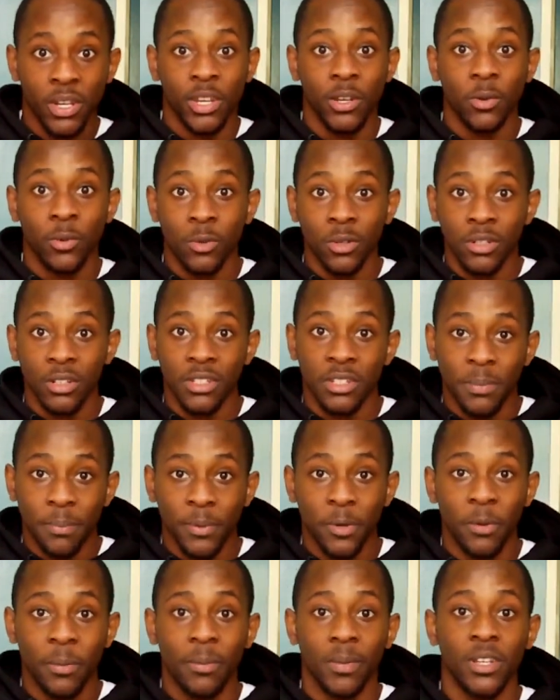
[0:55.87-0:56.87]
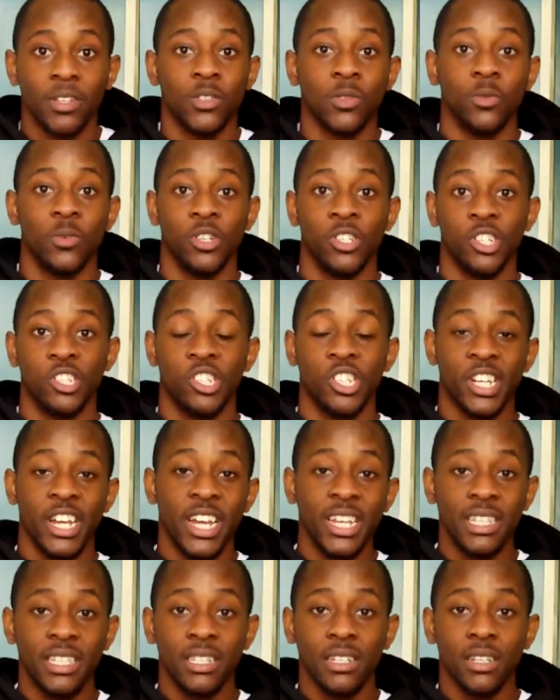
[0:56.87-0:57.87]
in order to build muscle in your
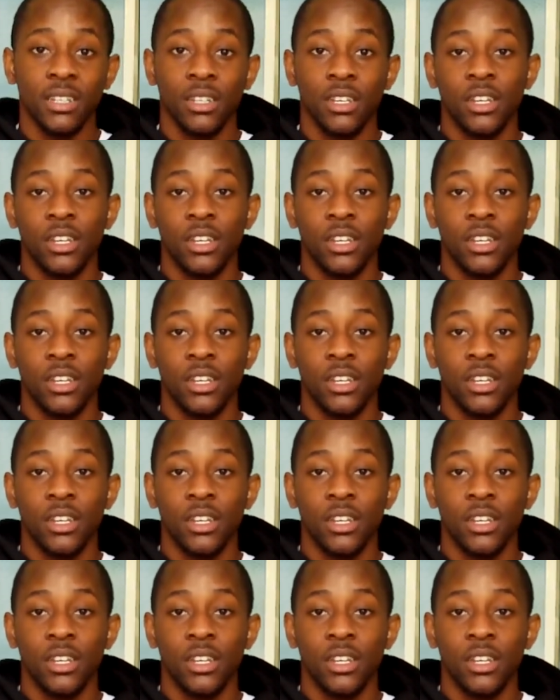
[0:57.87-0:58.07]
chest,